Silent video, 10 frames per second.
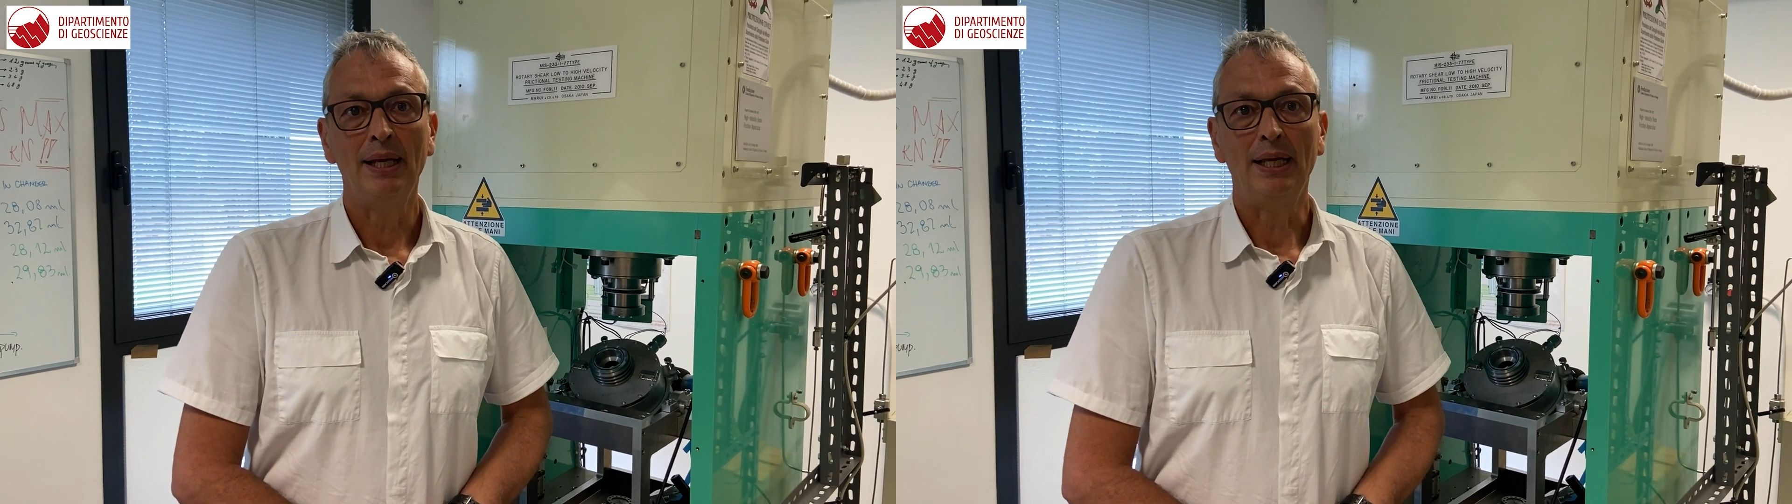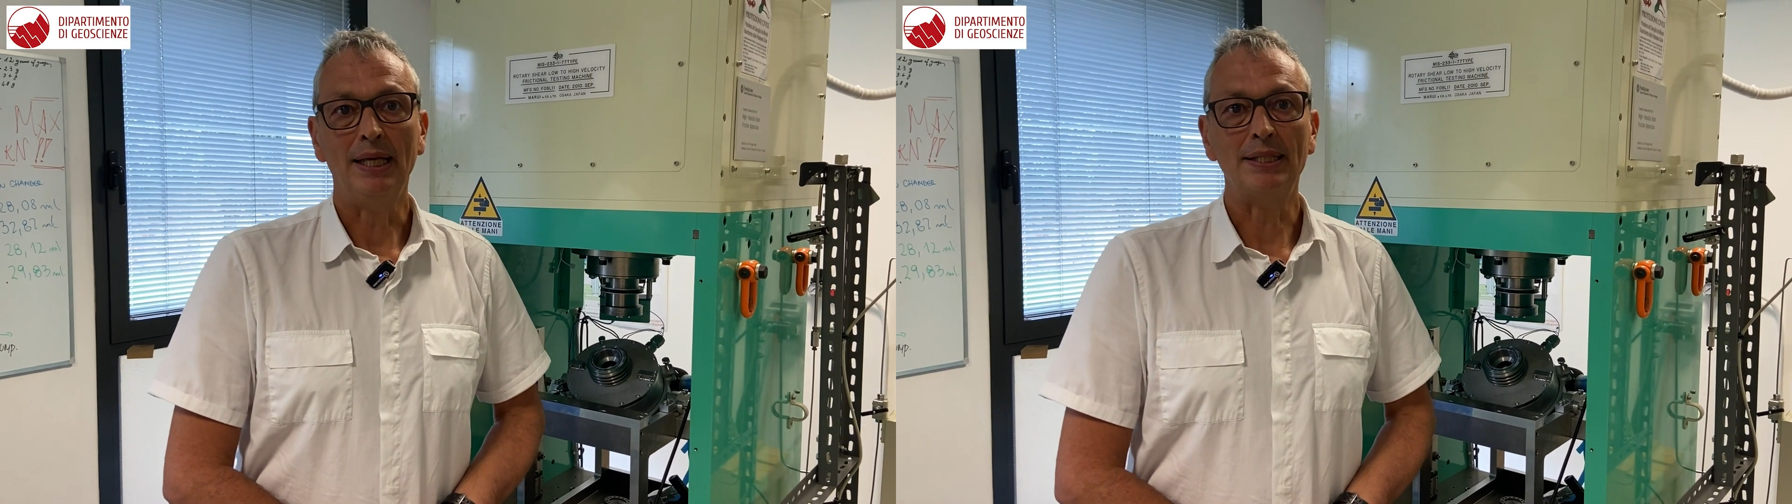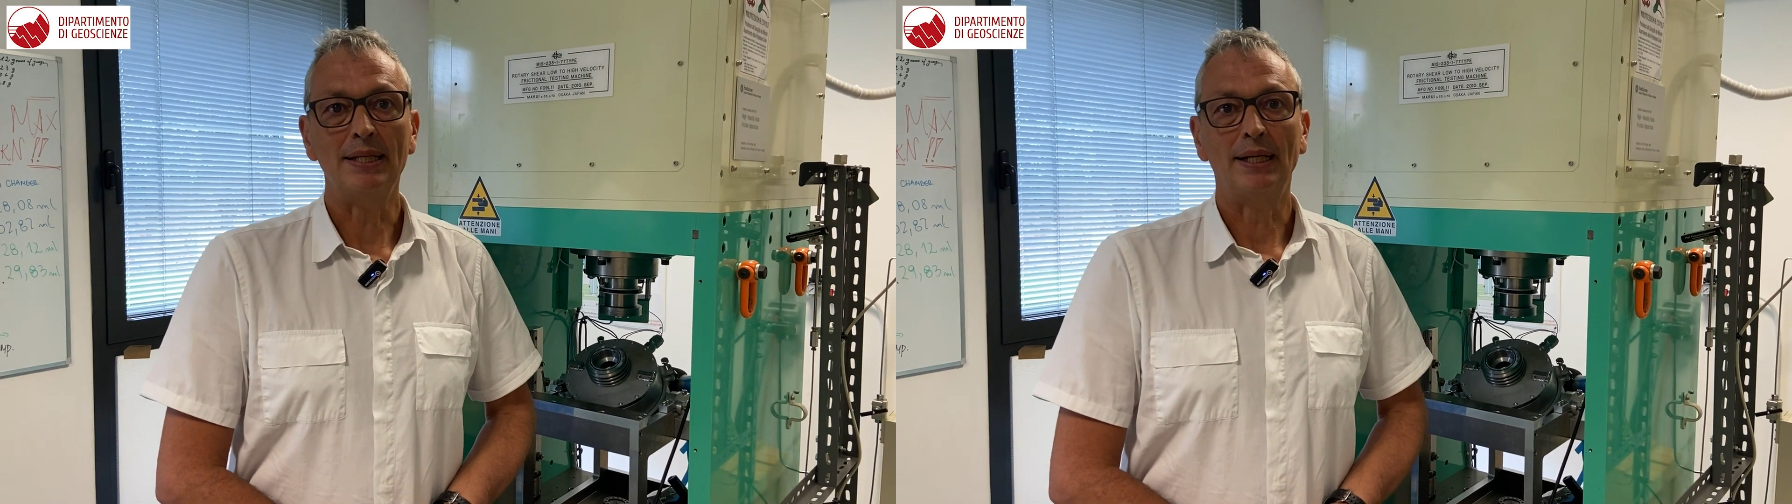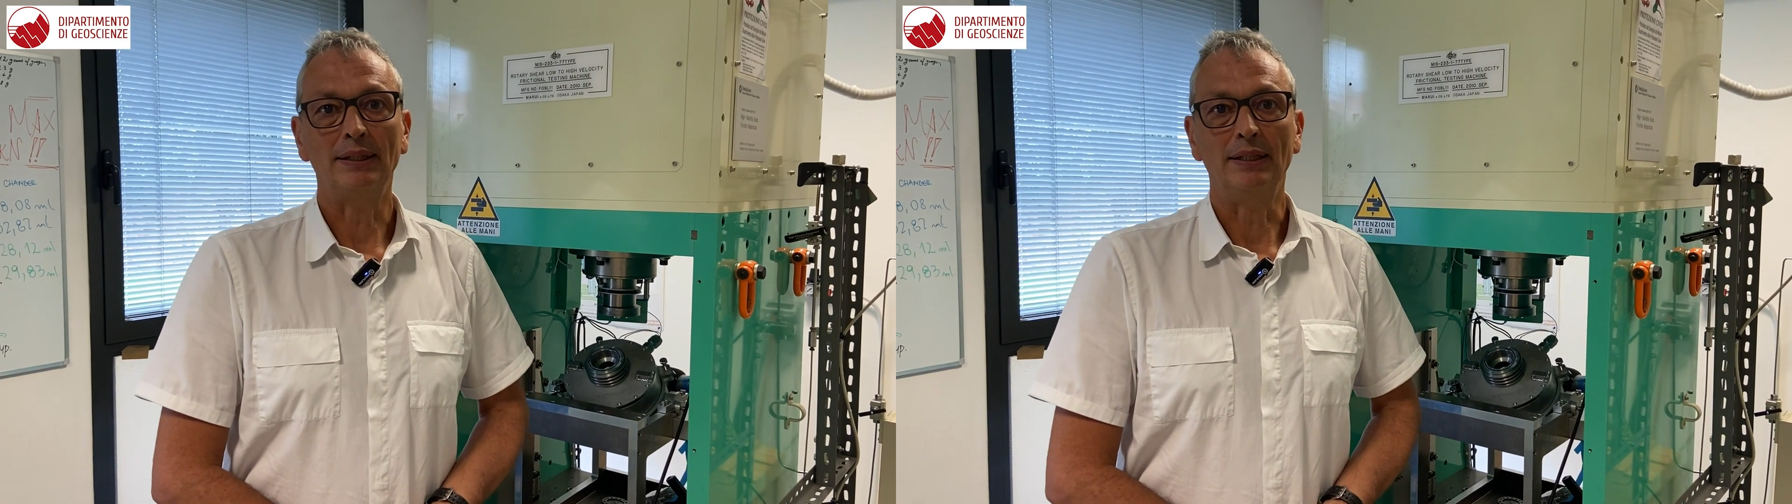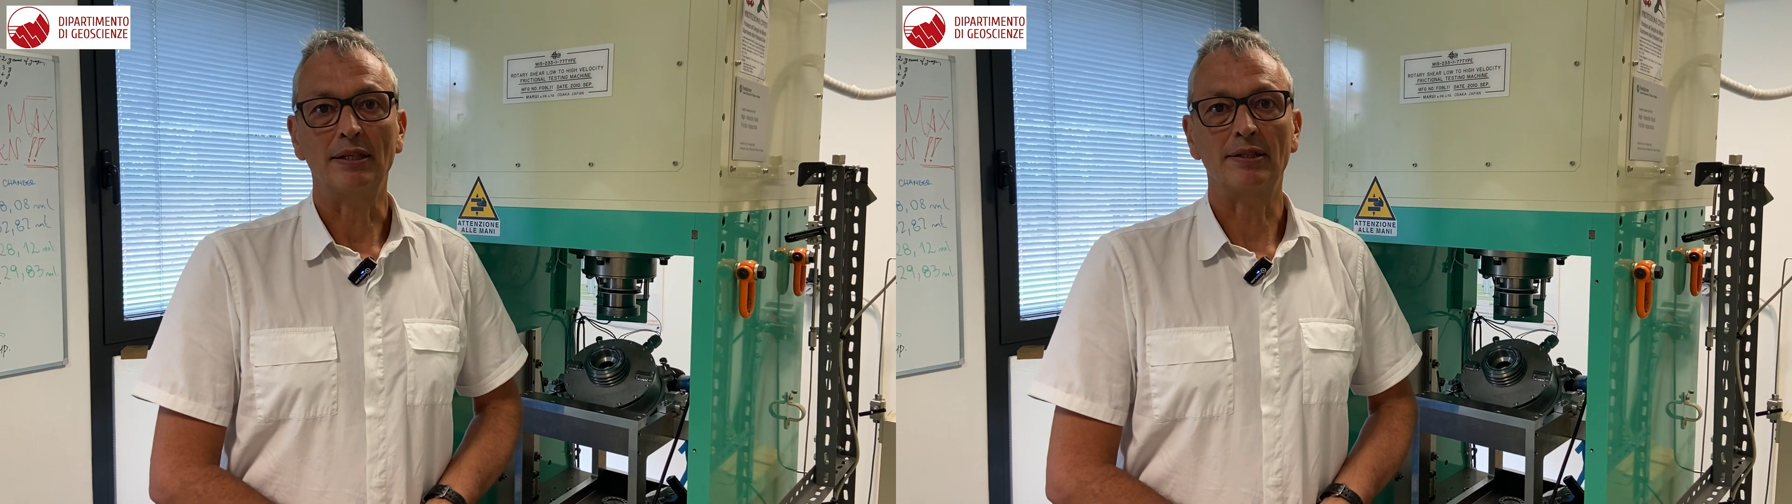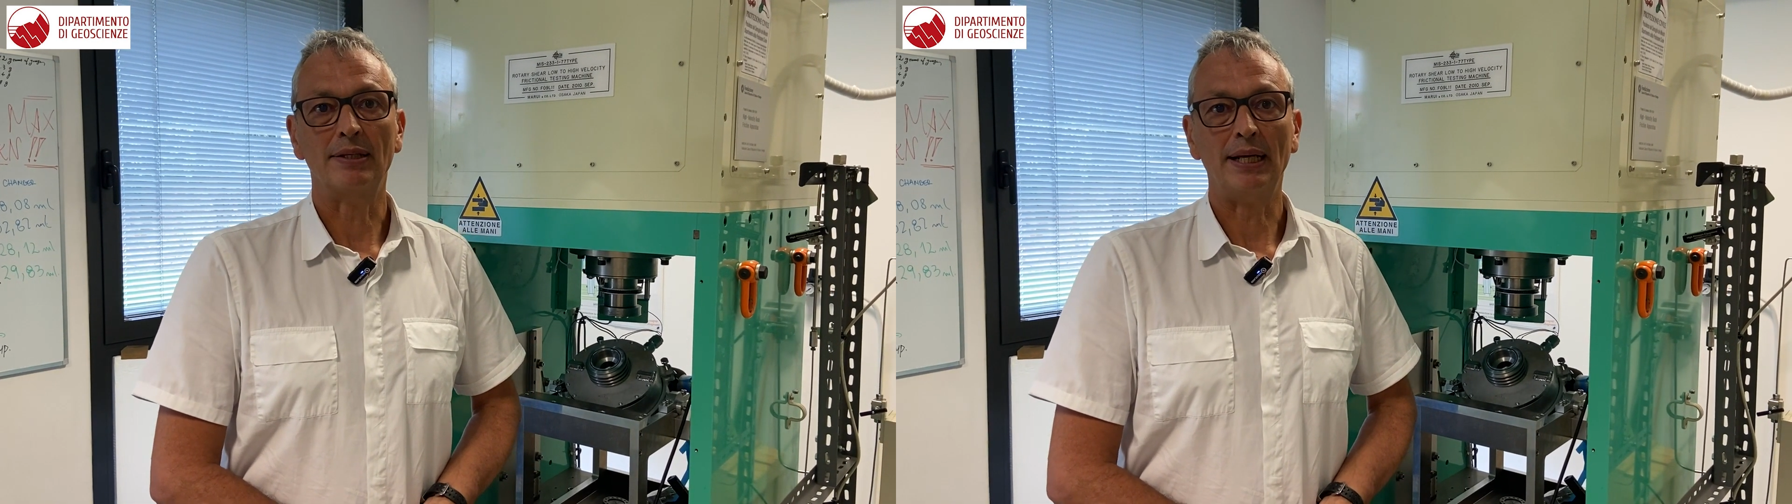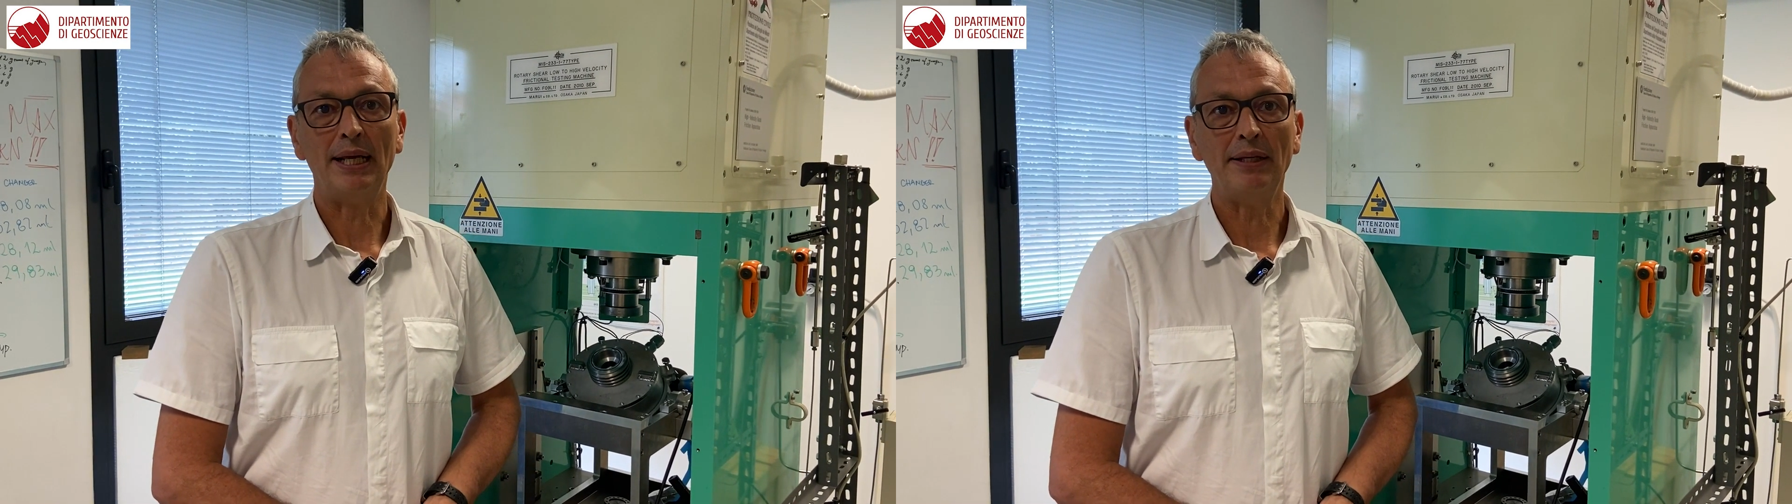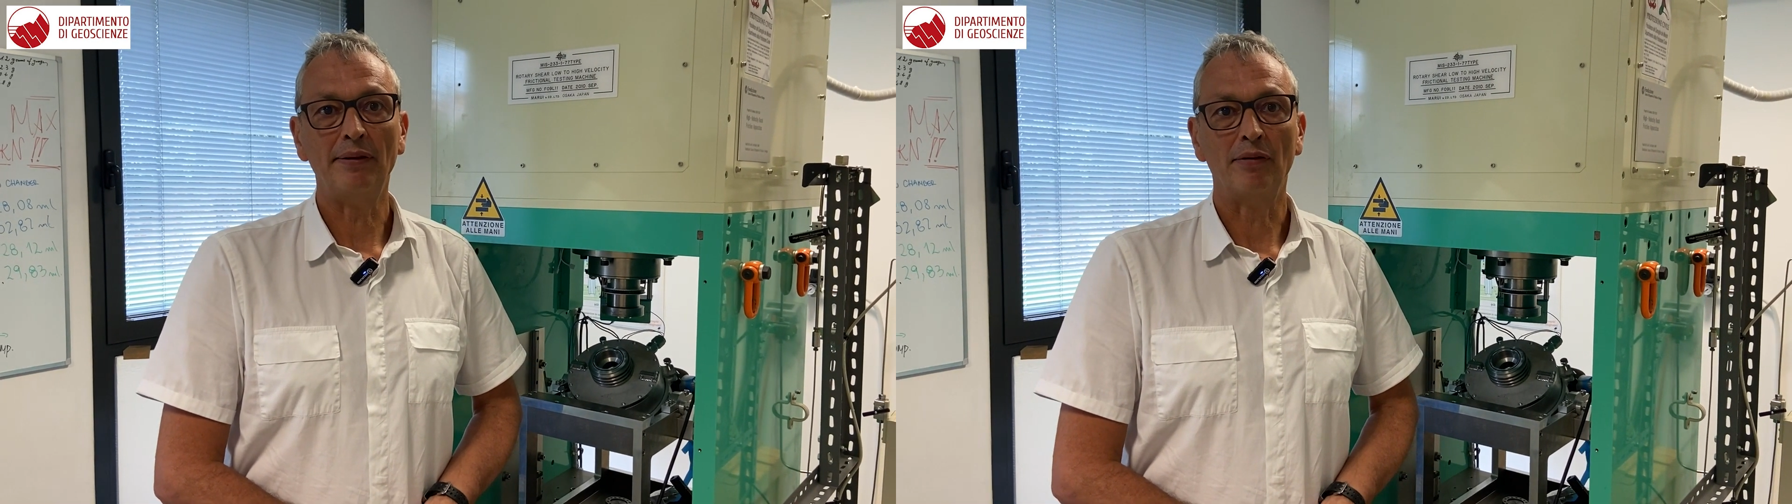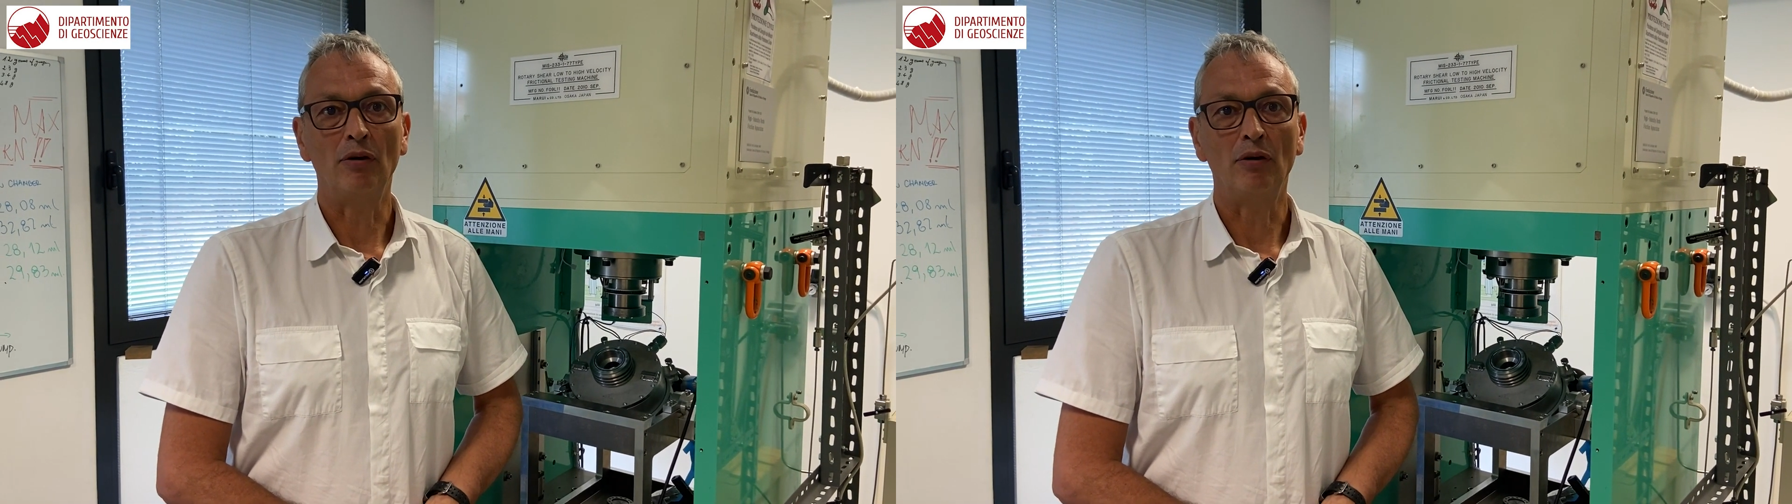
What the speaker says: is that the strength